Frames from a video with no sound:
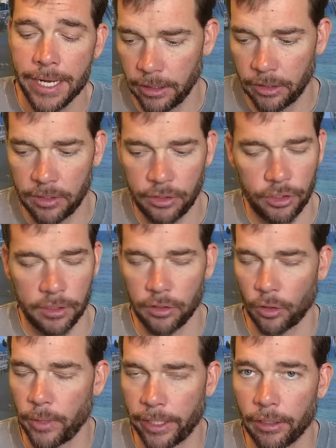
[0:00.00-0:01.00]
It's just
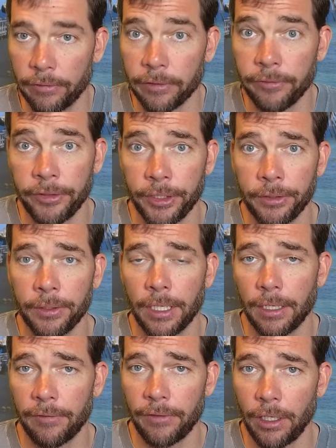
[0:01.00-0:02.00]
a quick overview
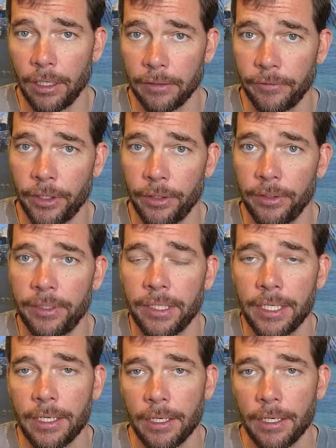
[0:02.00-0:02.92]
of all of those.